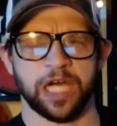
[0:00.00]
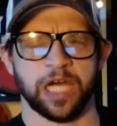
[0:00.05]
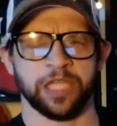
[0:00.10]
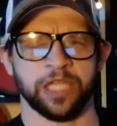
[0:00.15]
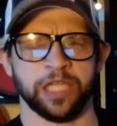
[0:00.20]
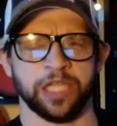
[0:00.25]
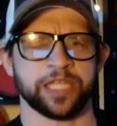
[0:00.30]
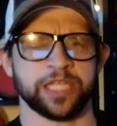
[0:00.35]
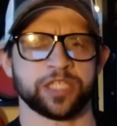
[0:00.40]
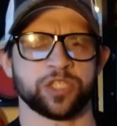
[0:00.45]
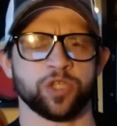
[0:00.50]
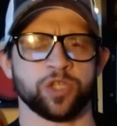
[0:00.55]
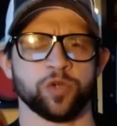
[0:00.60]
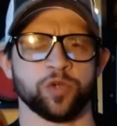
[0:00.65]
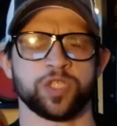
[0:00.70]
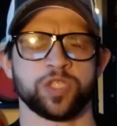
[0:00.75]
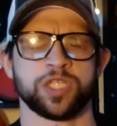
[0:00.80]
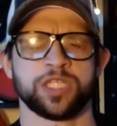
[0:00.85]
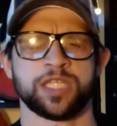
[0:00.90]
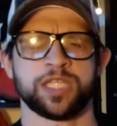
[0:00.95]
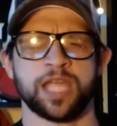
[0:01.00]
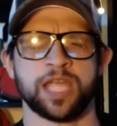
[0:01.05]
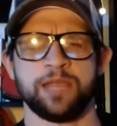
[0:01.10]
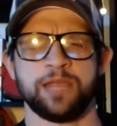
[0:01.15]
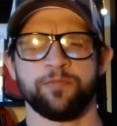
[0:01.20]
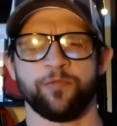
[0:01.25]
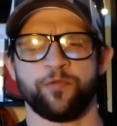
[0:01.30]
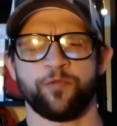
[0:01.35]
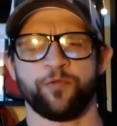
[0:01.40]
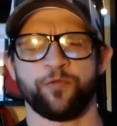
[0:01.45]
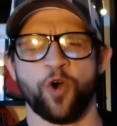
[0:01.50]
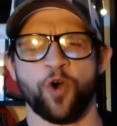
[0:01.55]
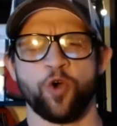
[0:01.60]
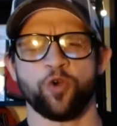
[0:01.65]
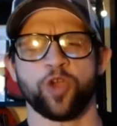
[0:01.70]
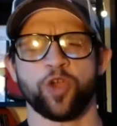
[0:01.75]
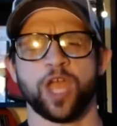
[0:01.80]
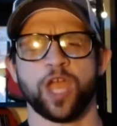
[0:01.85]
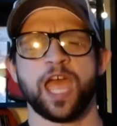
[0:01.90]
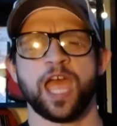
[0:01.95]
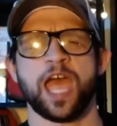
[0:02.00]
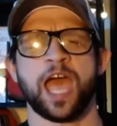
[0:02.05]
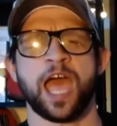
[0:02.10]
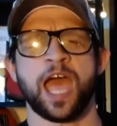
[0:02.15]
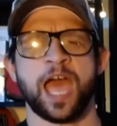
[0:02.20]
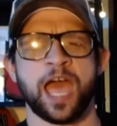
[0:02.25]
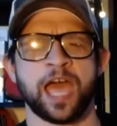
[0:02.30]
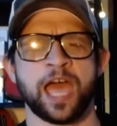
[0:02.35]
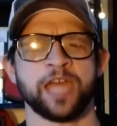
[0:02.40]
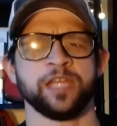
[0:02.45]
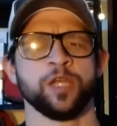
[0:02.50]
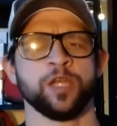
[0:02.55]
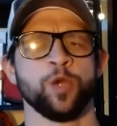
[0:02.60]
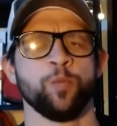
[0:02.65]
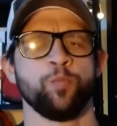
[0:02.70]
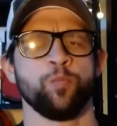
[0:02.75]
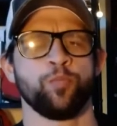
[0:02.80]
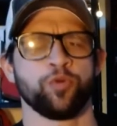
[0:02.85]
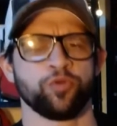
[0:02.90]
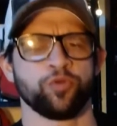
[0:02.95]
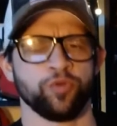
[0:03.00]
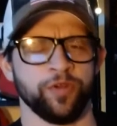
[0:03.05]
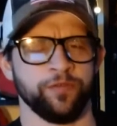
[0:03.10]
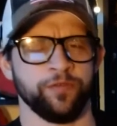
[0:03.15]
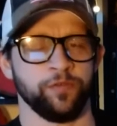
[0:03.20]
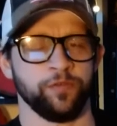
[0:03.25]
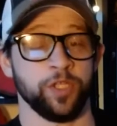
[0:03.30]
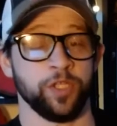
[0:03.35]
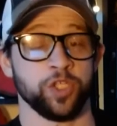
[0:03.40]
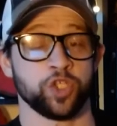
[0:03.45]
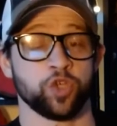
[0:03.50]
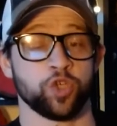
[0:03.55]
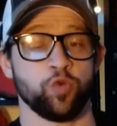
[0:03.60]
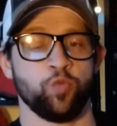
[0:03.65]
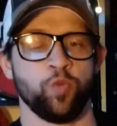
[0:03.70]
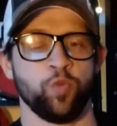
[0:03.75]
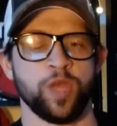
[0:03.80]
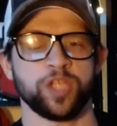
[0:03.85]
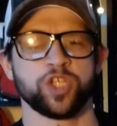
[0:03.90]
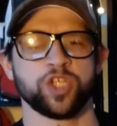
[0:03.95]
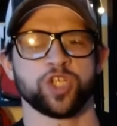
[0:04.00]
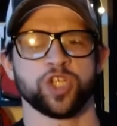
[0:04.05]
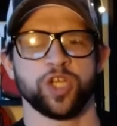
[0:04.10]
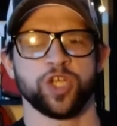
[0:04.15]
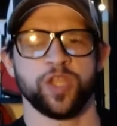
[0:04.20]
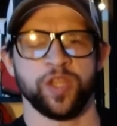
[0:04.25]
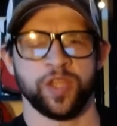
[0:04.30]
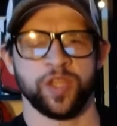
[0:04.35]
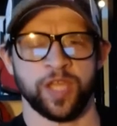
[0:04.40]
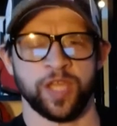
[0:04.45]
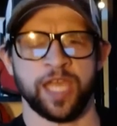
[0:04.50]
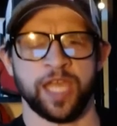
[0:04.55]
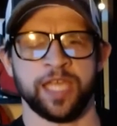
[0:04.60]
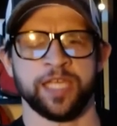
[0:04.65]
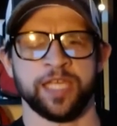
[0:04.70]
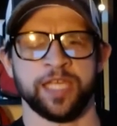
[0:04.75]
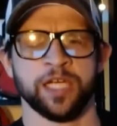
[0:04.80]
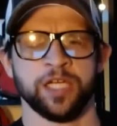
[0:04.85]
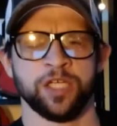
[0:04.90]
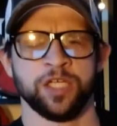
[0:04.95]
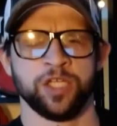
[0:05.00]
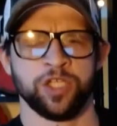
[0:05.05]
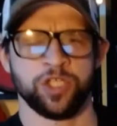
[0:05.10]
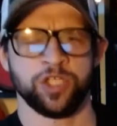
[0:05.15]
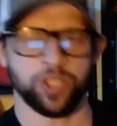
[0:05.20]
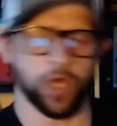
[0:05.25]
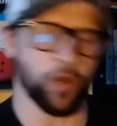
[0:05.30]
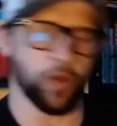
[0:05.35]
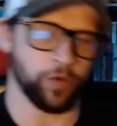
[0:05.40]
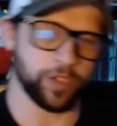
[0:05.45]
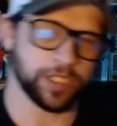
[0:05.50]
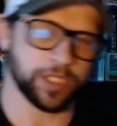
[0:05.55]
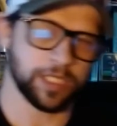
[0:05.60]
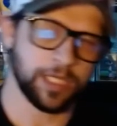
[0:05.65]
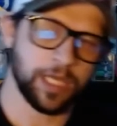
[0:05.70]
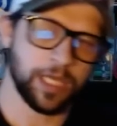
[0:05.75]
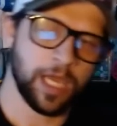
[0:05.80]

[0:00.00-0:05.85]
unless those same folk had privilege, which they don't.